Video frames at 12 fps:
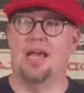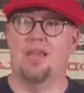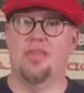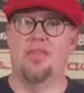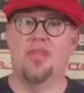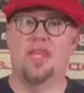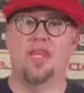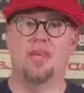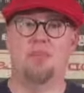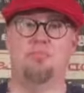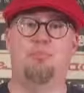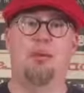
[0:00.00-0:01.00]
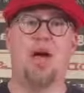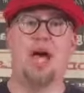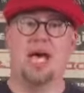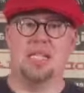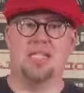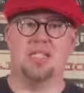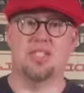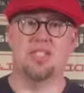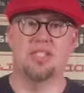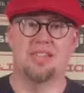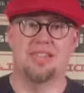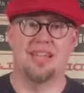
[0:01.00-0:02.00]
the buzz
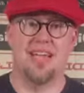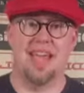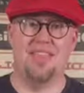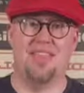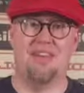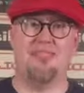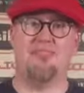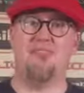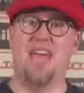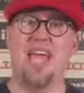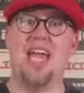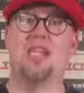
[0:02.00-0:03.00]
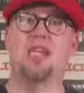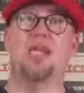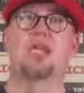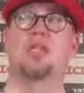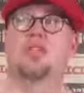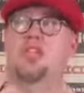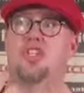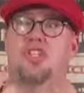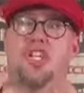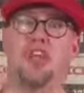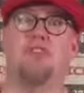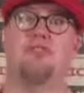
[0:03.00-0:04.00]
and the
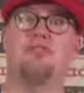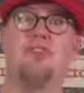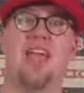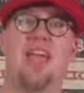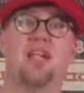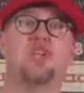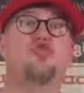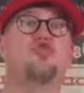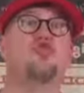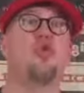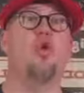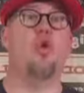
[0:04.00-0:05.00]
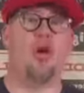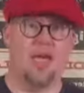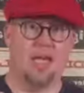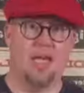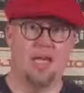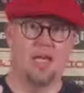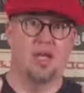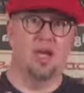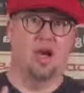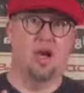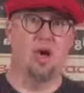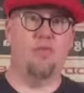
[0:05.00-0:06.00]
sheer fan joy
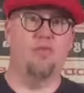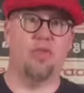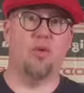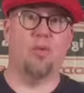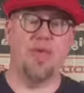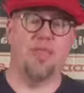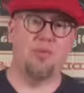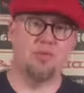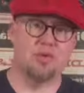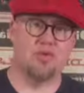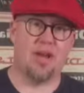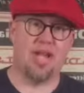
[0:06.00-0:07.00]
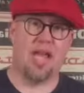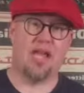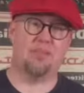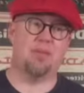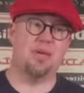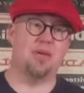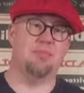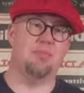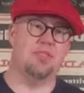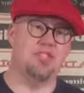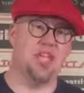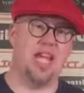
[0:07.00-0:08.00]
over the way they portray Hank
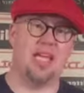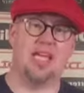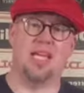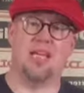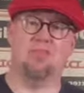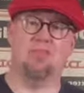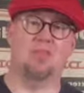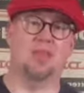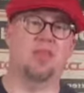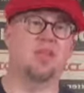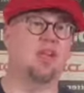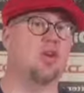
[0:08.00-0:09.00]
Pym, Janet, the